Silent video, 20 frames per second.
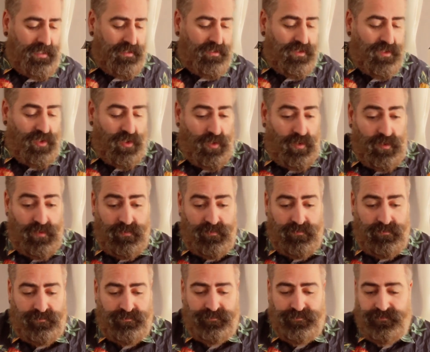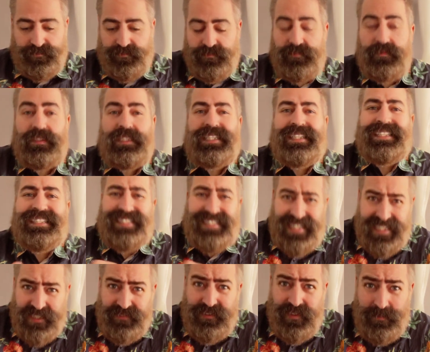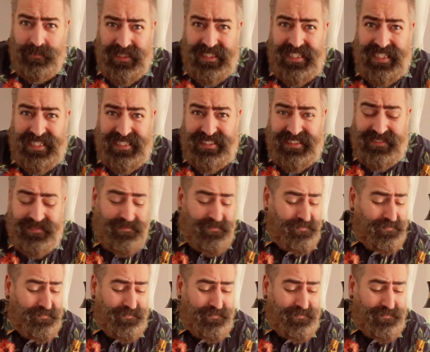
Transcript: So take it from me, guys.